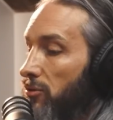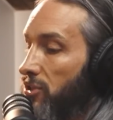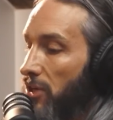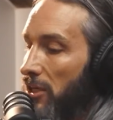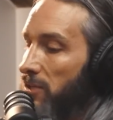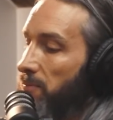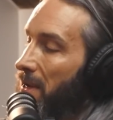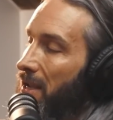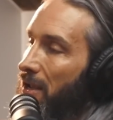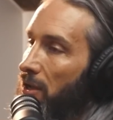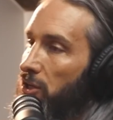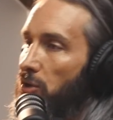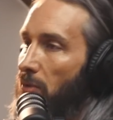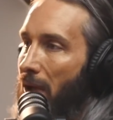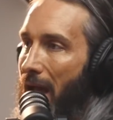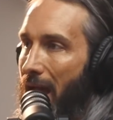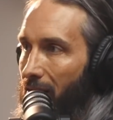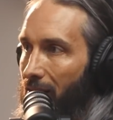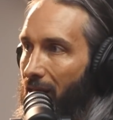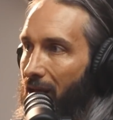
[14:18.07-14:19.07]
just because you
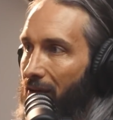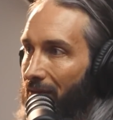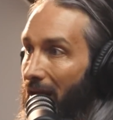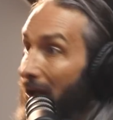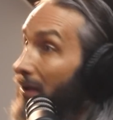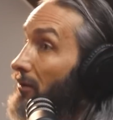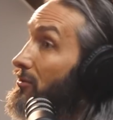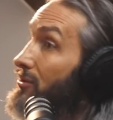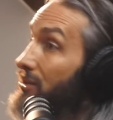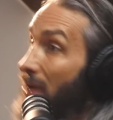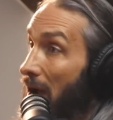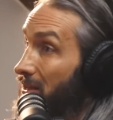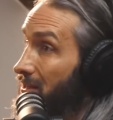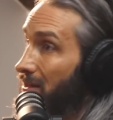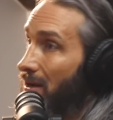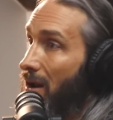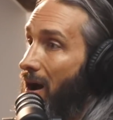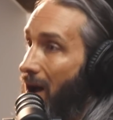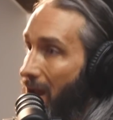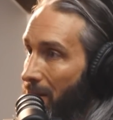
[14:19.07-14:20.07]
add a lot of value
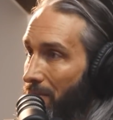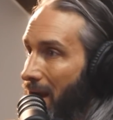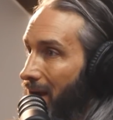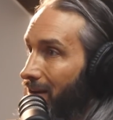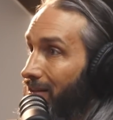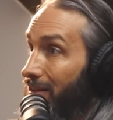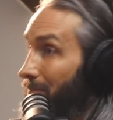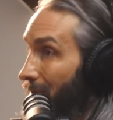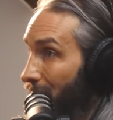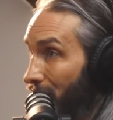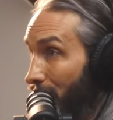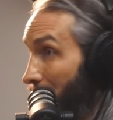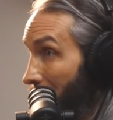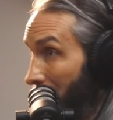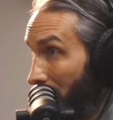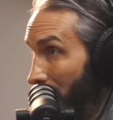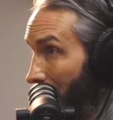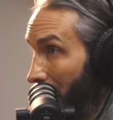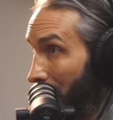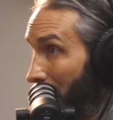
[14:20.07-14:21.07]
doesn't automatically mean you're going to
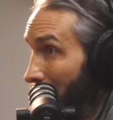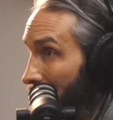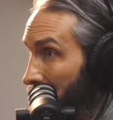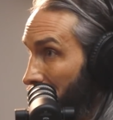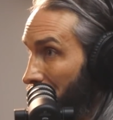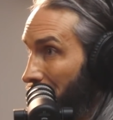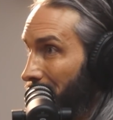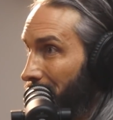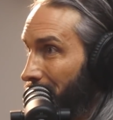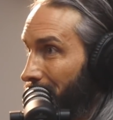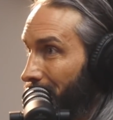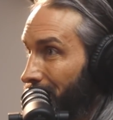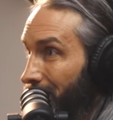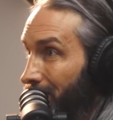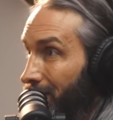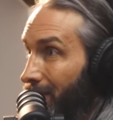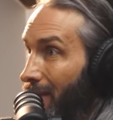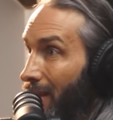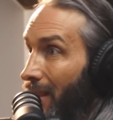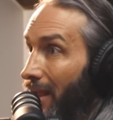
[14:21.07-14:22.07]
be really rich.
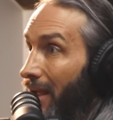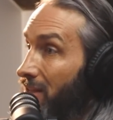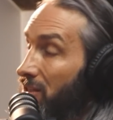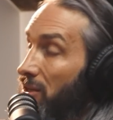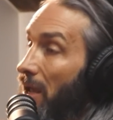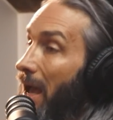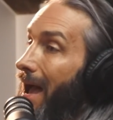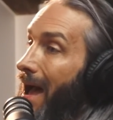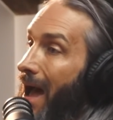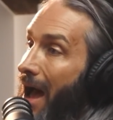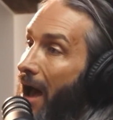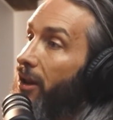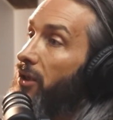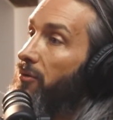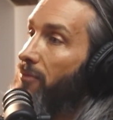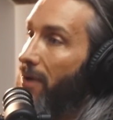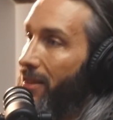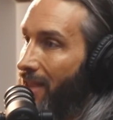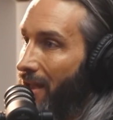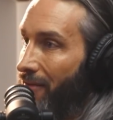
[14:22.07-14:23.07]
It's how do
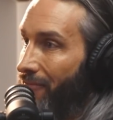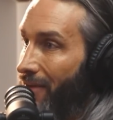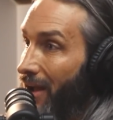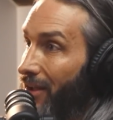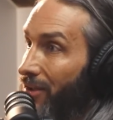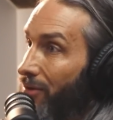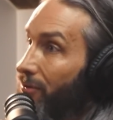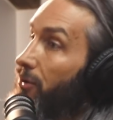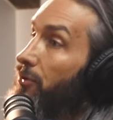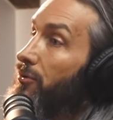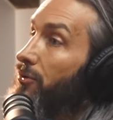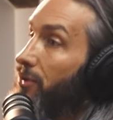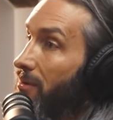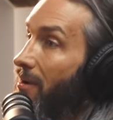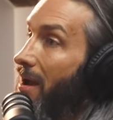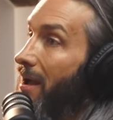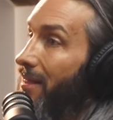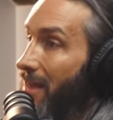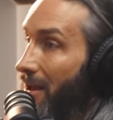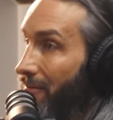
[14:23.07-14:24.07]
you add that value and who do you
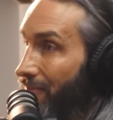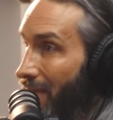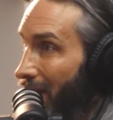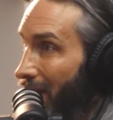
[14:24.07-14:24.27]
add that